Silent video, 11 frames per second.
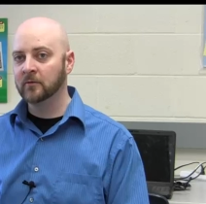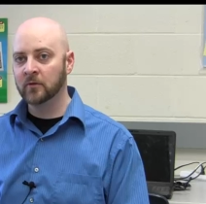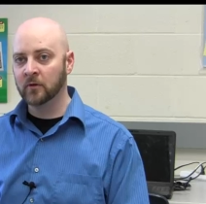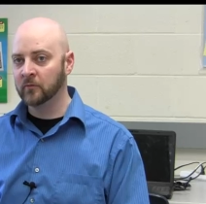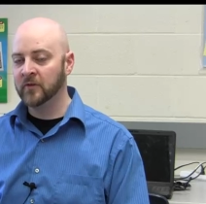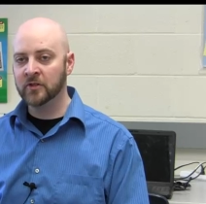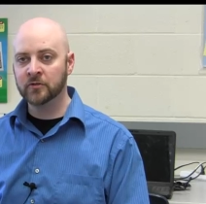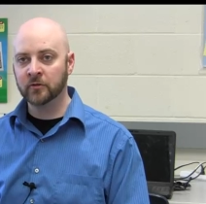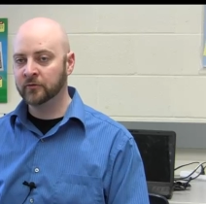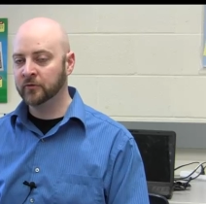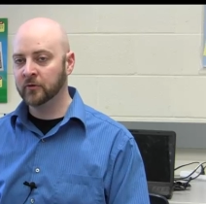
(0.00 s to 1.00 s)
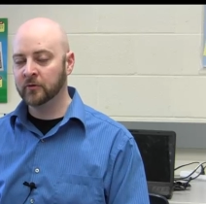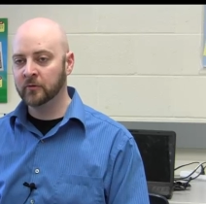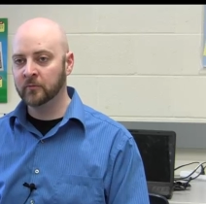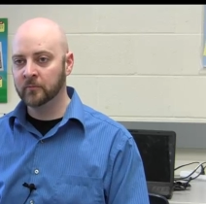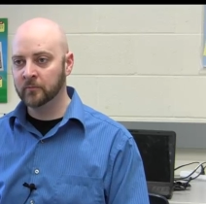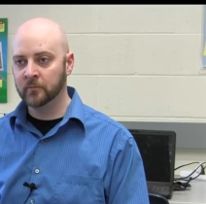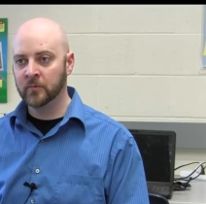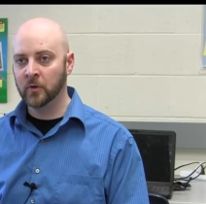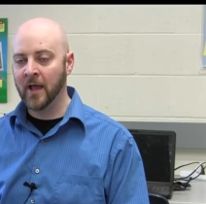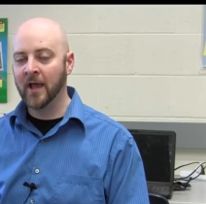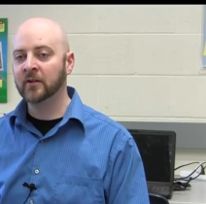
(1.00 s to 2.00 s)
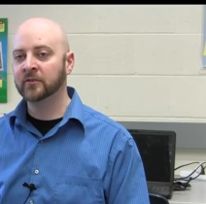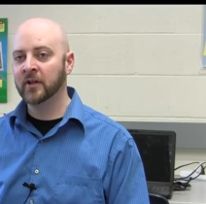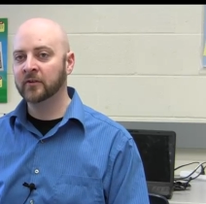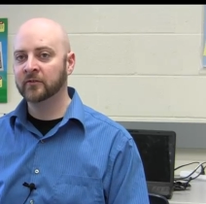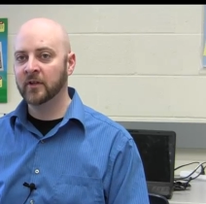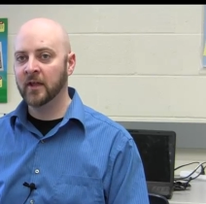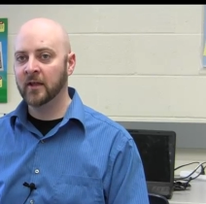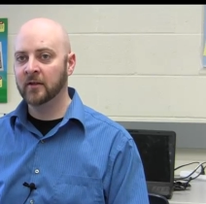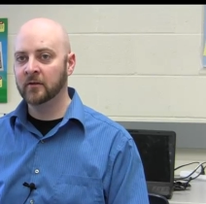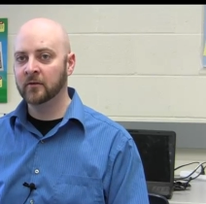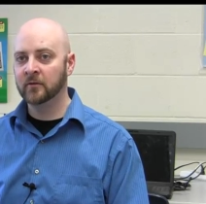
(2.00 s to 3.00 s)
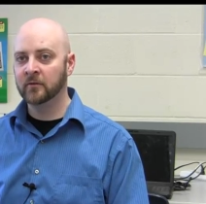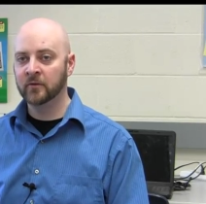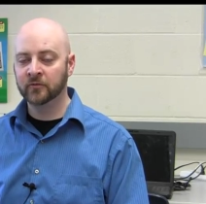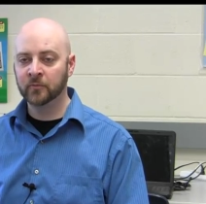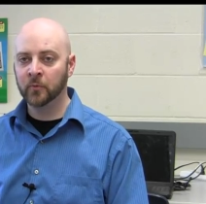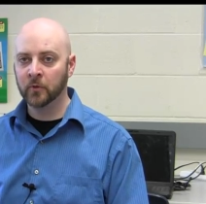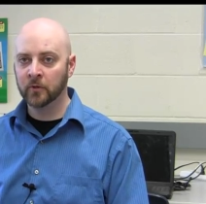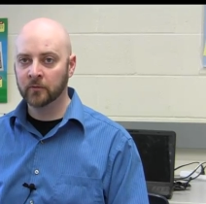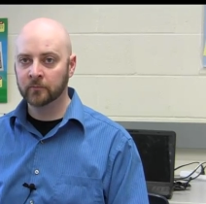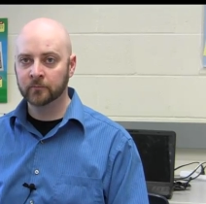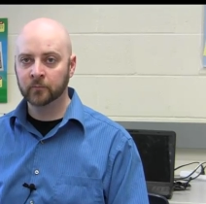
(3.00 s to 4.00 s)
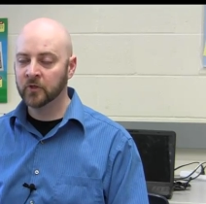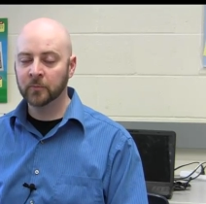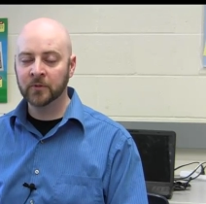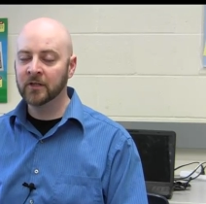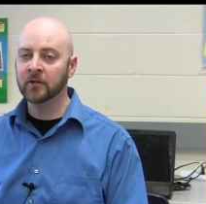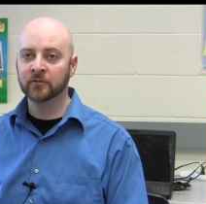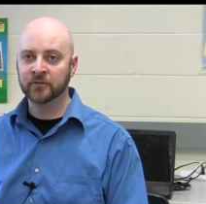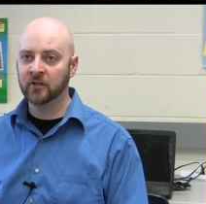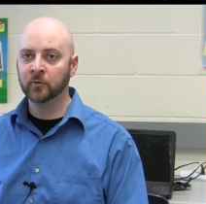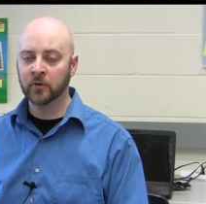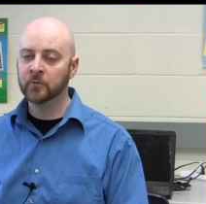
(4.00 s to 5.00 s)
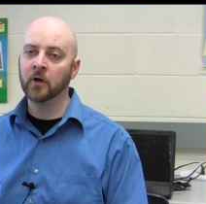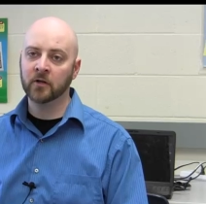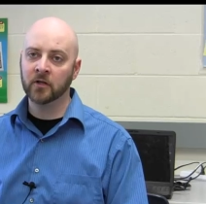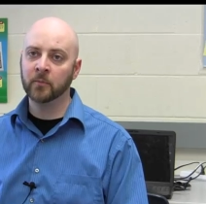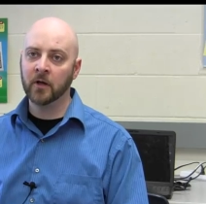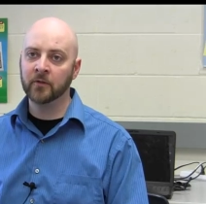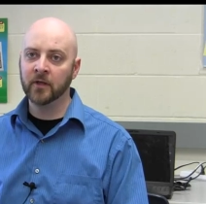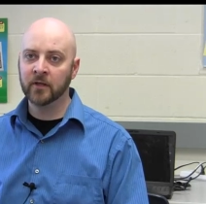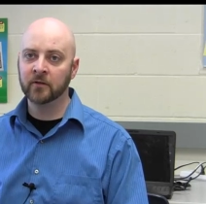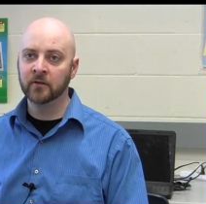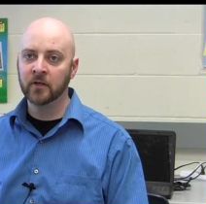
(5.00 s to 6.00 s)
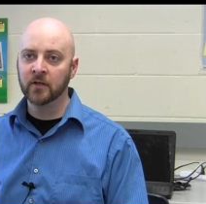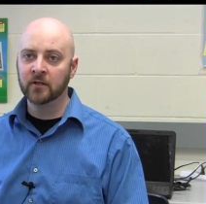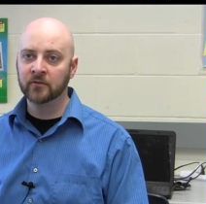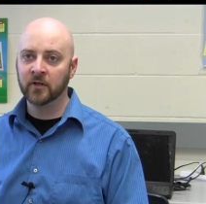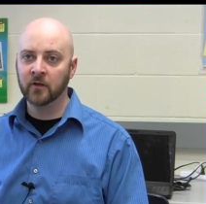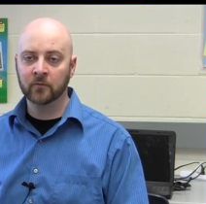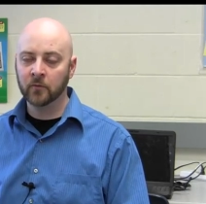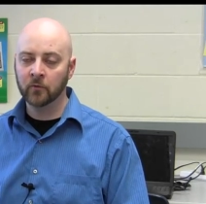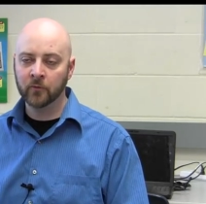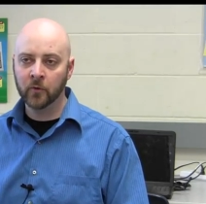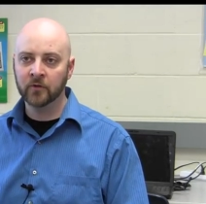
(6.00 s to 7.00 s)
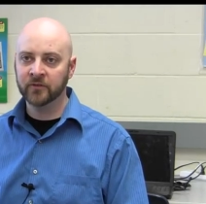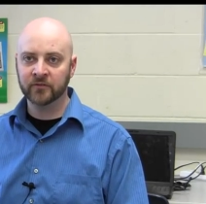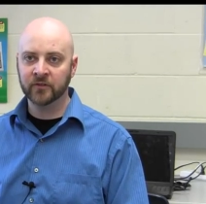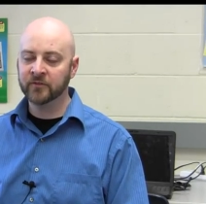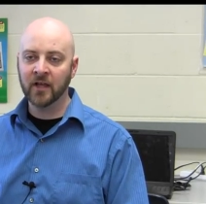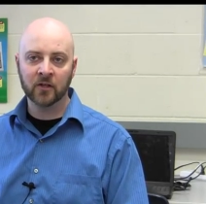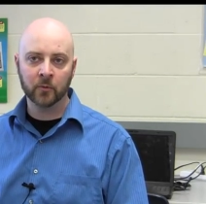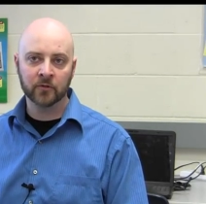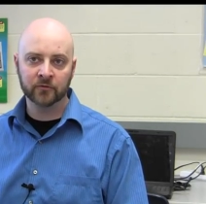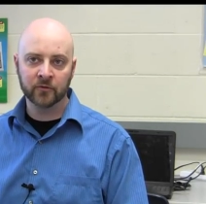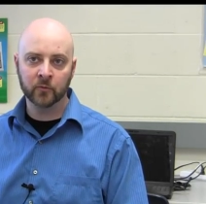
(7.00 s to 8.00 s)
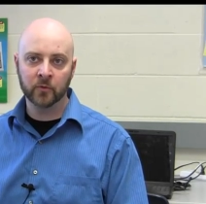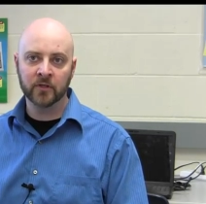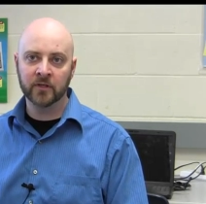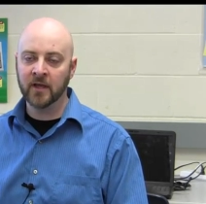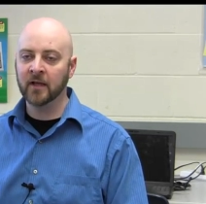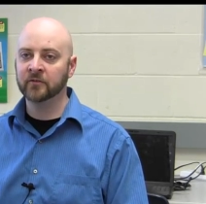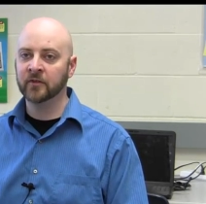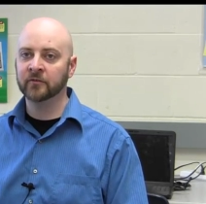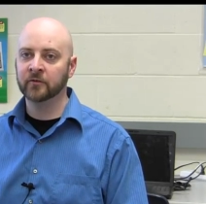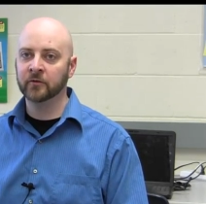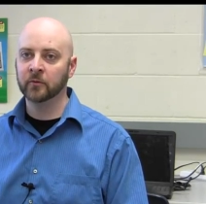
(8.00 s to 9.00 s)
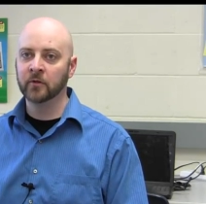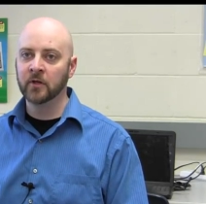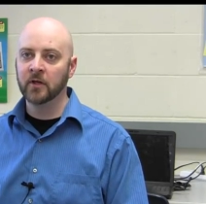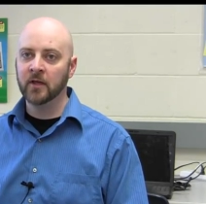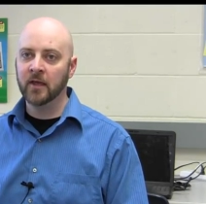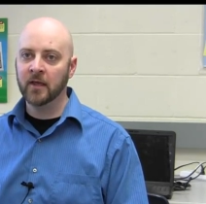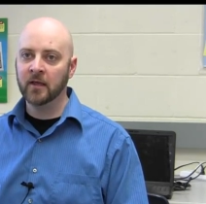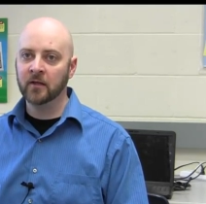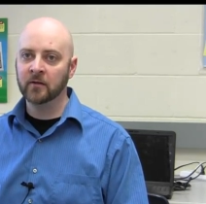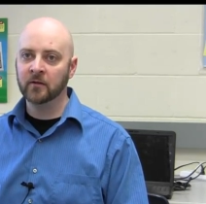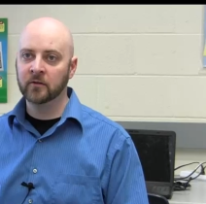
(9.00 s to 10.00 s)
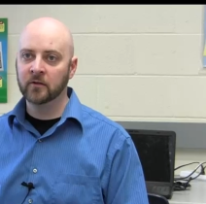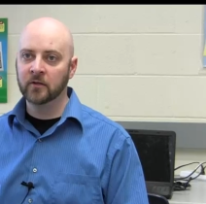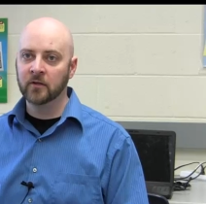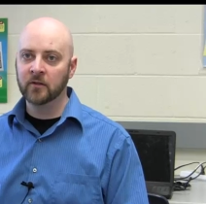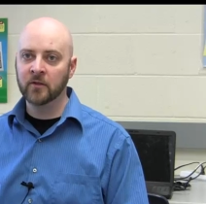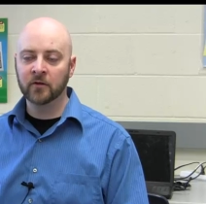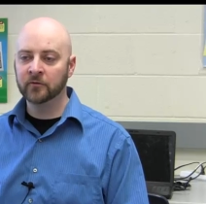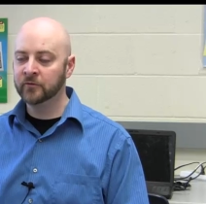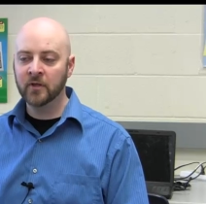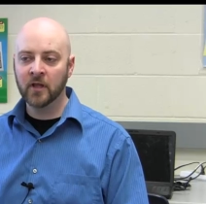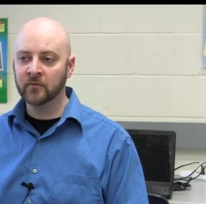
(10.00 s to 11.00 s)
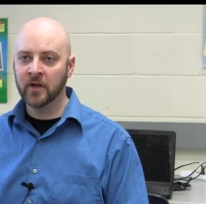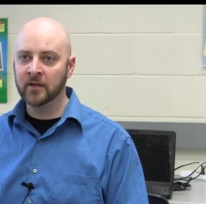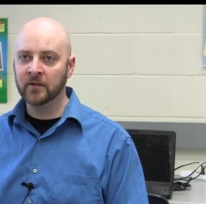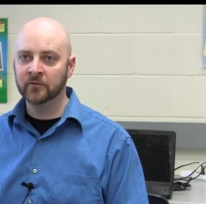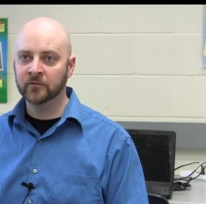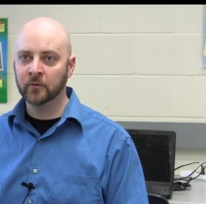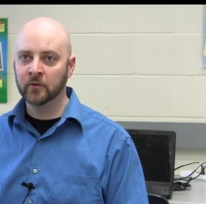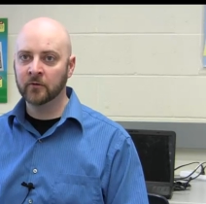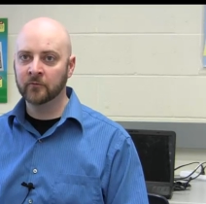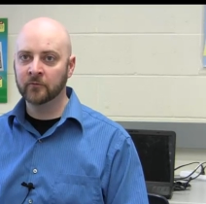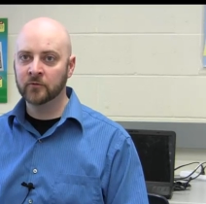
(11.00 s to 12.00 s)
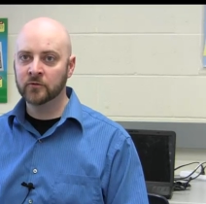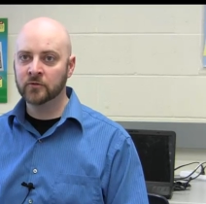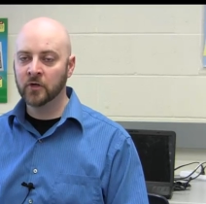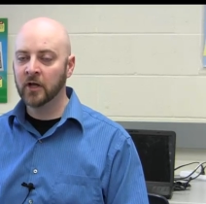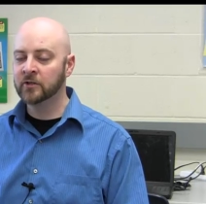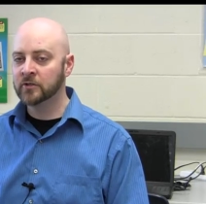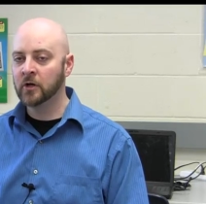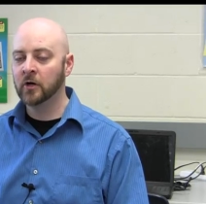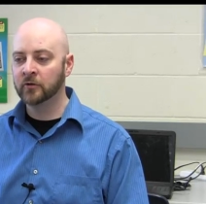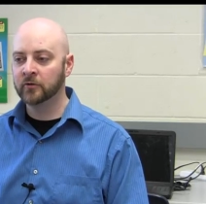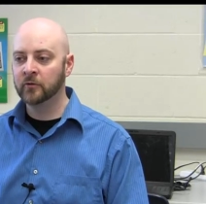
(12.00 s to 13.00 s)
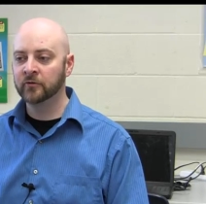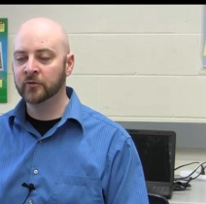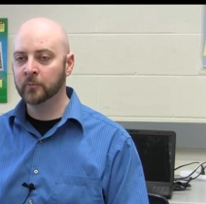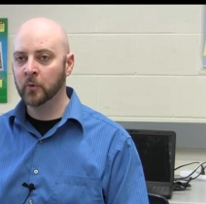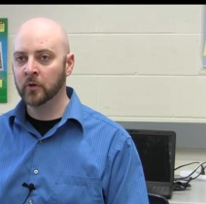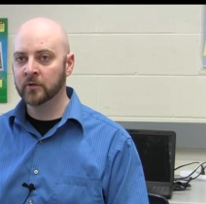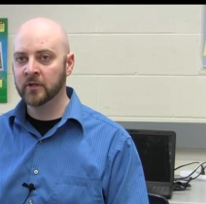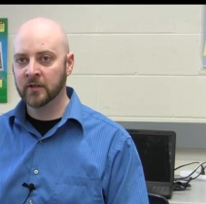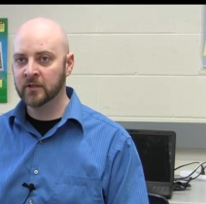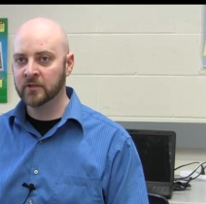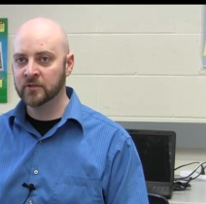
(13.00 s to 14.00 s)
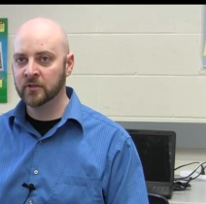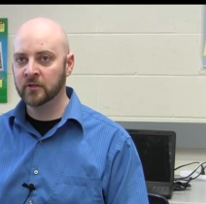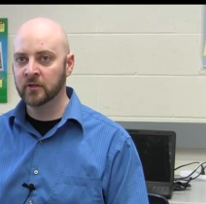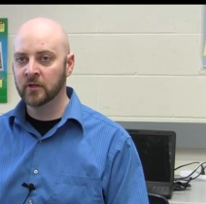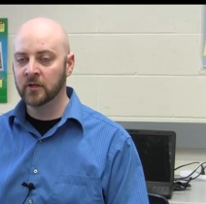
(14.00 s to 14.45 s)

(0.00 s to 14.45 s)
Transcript: you know, feature, certain you know, access and the support completely understands what I'm talking about. They can say, of, of course, that's exactly what a student would need access to. And there's never any sort of trying to talk to the support technician